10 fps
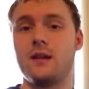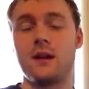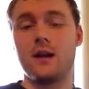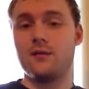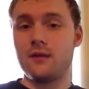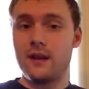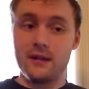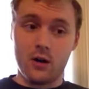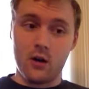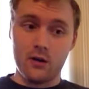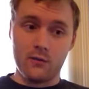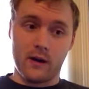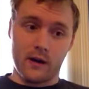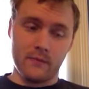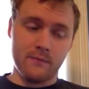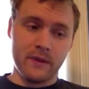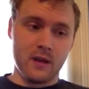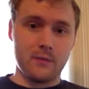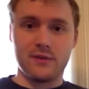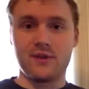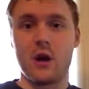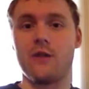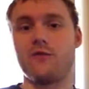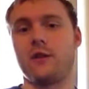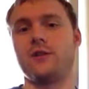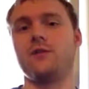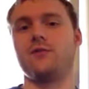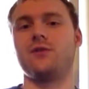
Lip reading: Not only in hardware, but software too.